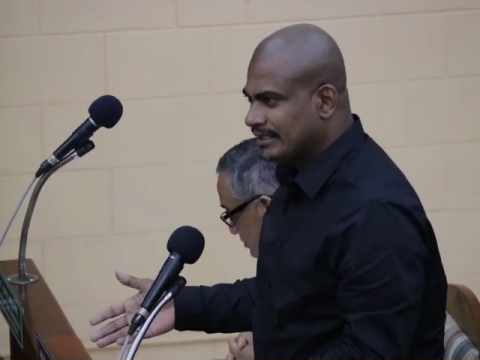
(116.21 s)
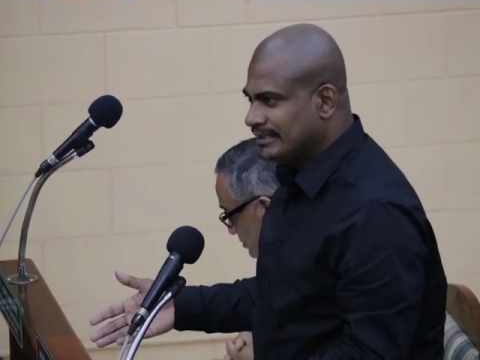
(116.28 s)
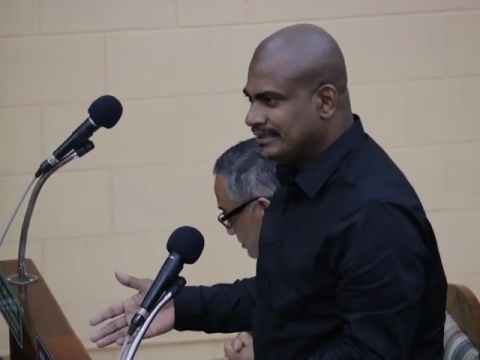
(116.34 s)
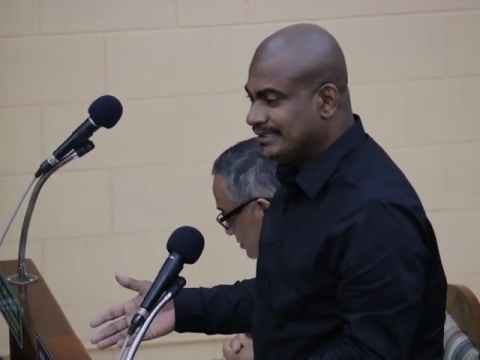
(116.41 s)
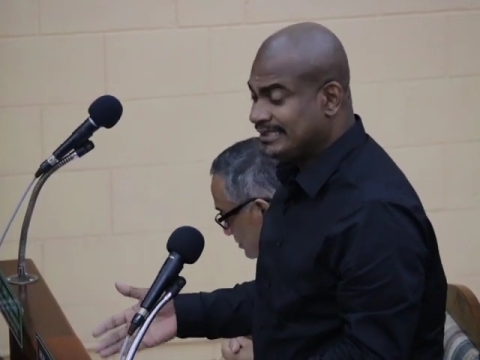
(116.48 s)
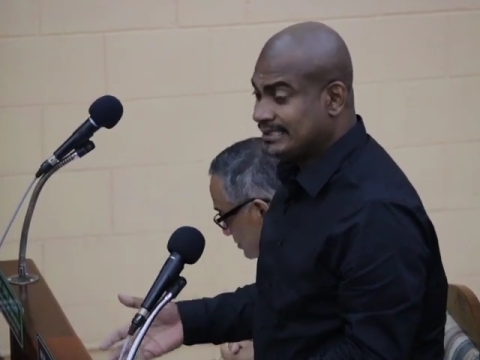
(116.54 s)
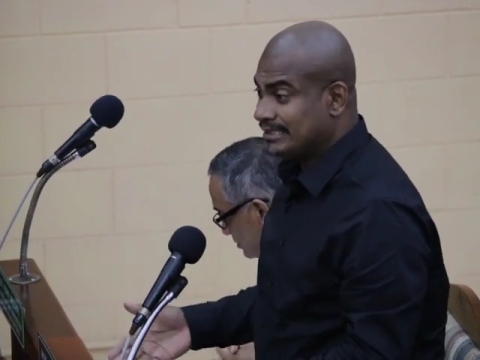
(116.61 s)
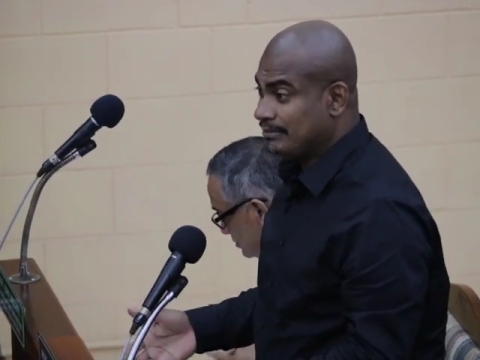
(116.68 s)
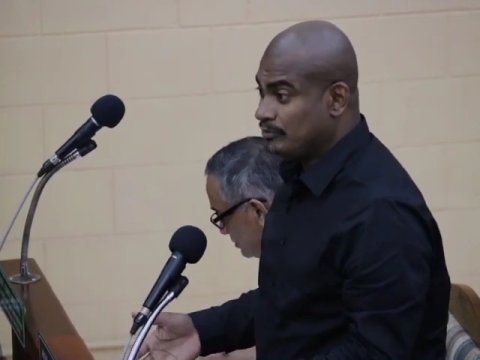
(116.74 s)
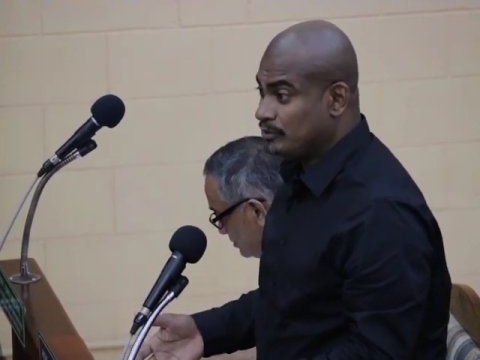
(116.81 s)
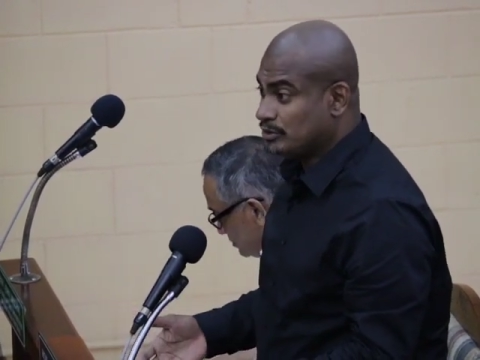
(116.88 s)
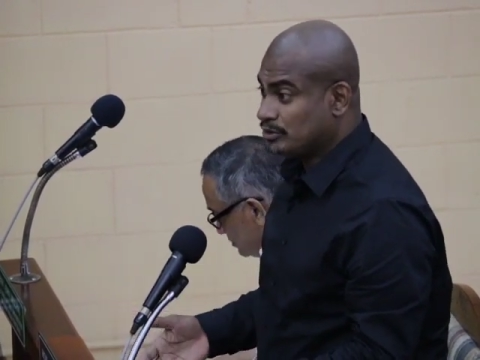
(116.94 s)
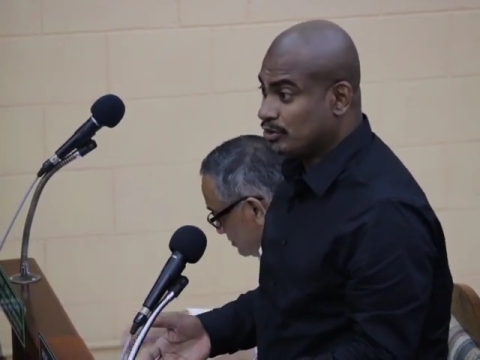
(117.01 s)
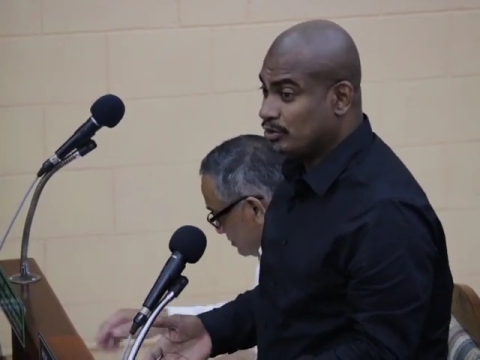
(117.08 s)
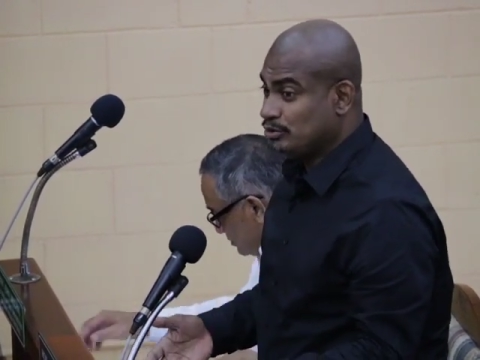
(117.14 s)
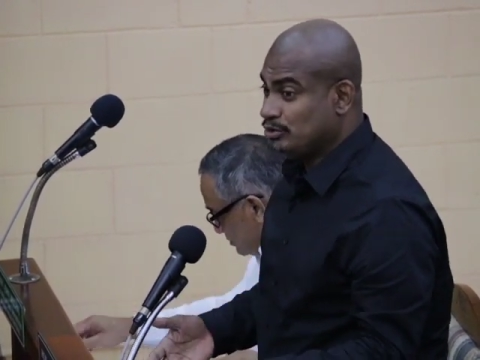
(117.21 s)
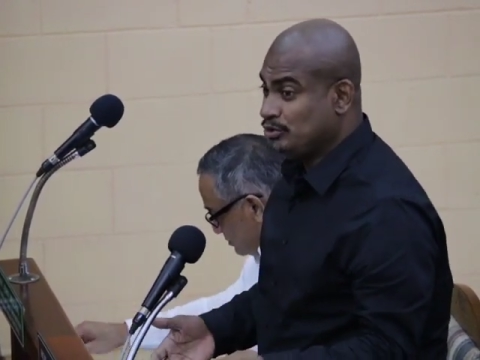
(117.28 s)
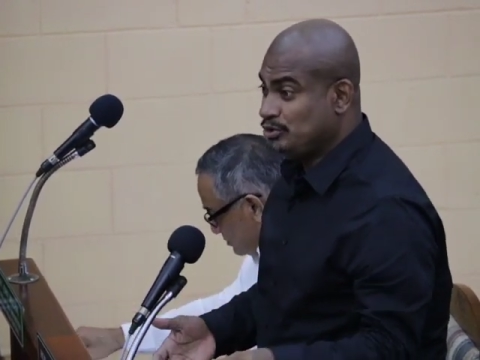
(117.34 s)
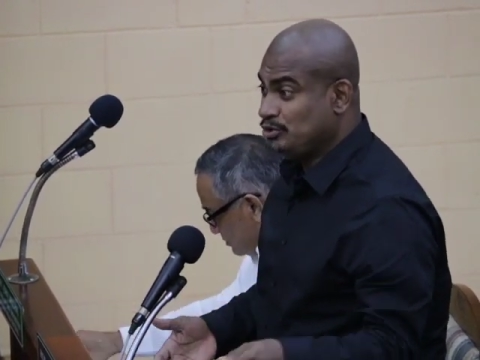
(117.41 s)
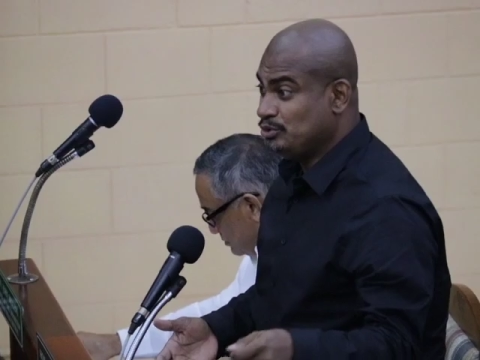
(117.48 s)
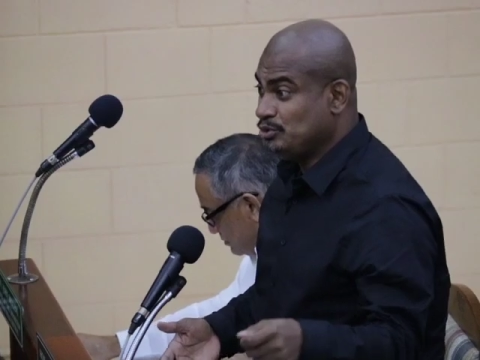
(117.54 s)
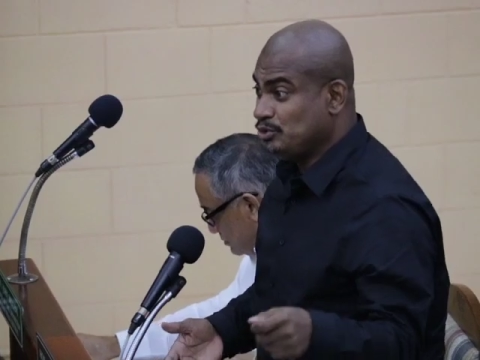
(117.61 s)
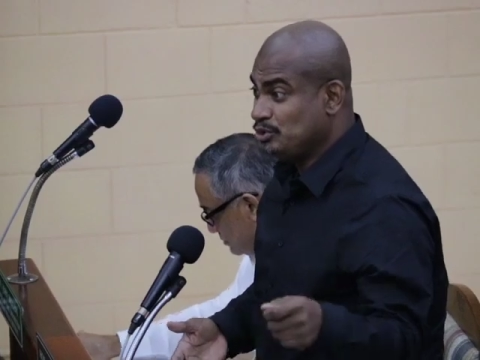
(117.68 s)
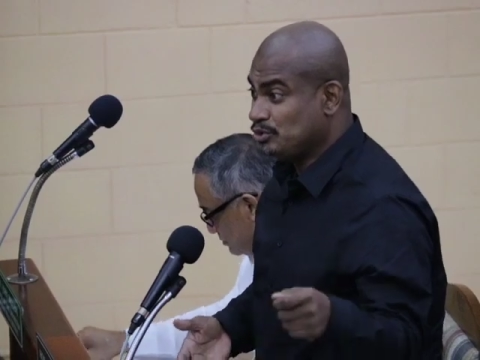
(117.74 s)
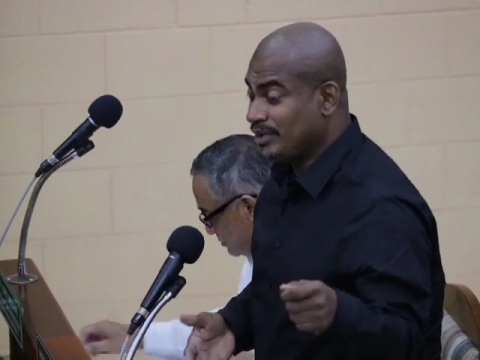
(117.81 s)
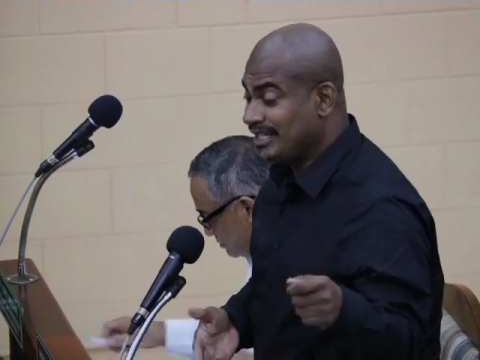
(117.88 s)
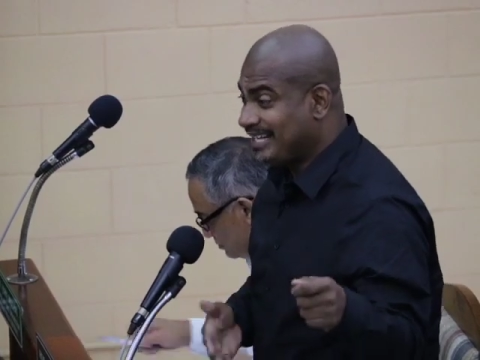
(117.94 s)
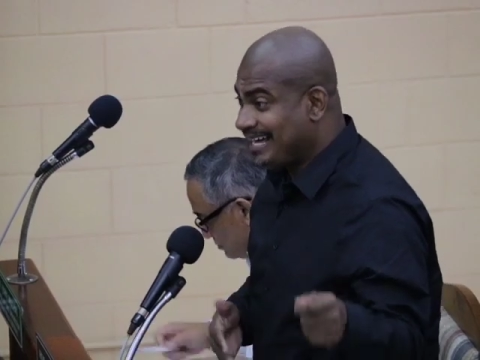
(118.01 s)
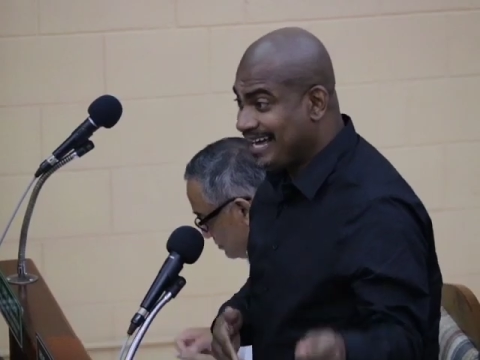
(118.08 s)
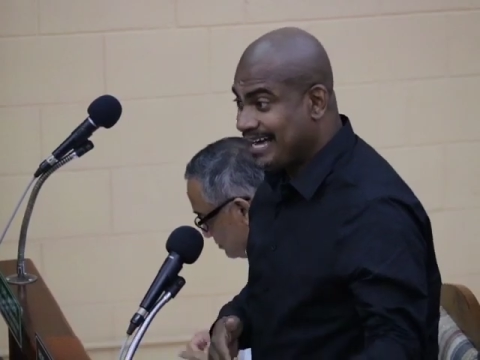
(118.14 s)
This is a most
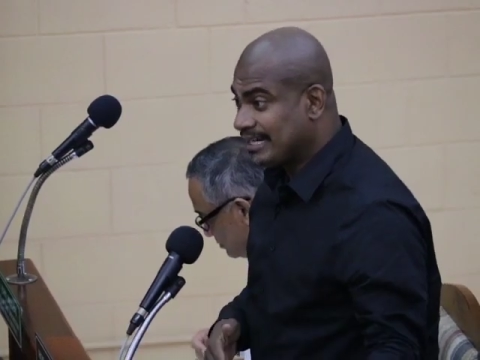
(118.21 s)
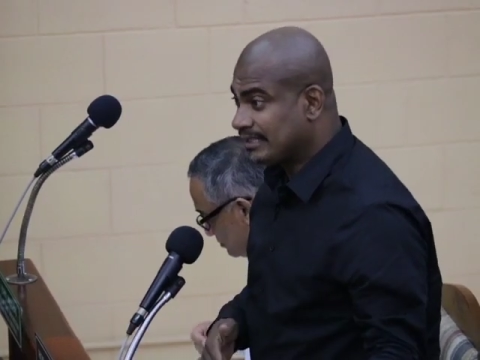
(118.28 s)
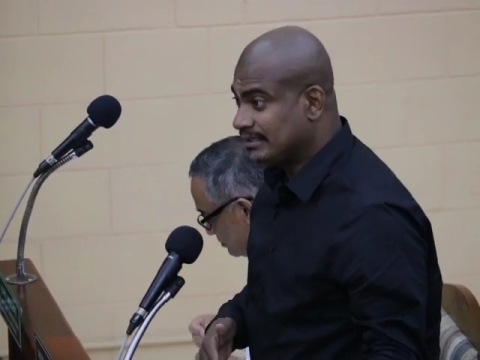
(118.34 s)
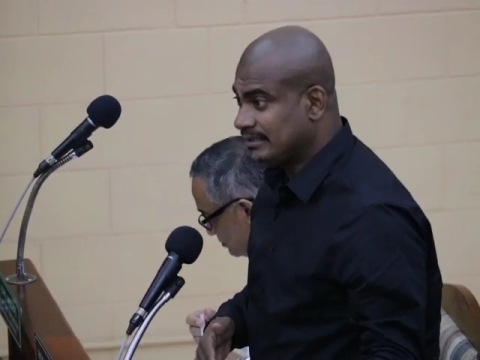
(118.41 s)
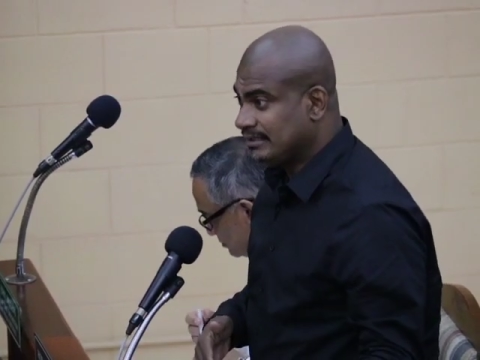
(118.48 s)
unusual act.